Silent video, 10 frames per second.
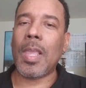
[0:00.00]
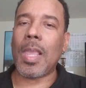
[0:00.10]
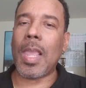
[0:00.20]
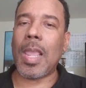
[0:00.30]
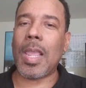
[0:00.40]

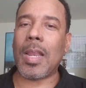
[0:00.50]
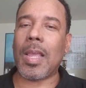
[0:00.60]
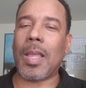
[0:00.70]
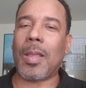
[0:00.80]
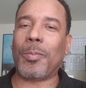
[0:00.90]
And
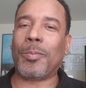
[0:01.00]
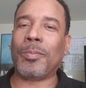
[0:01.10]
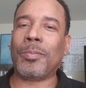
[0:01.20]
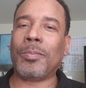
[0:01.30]
um,